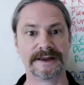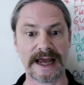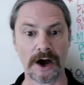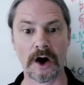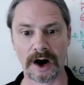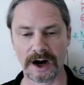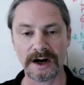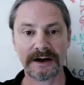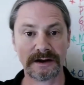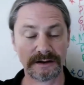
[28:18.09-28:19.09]
They
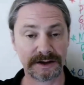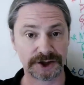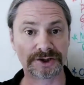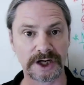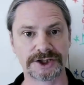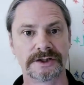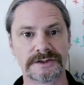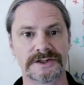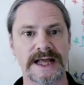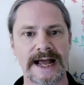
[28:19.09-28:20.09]
are the
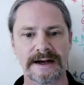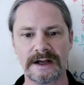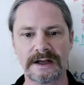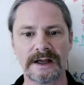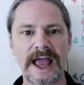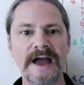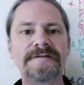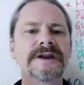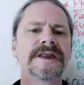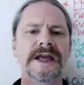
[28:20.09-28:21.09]
structures that
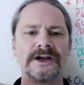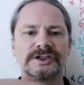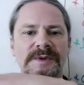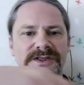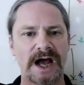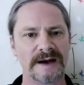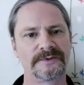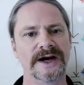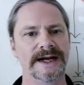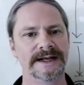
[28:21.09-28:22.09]
everything else must
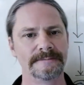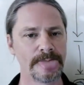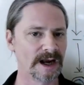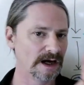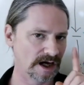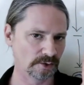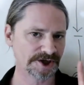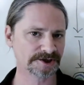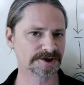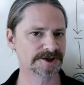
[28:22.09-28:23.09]
operate in. I
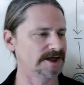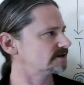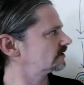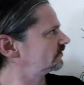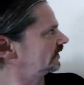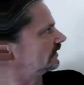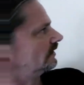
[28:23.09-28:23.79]
want you to understand something.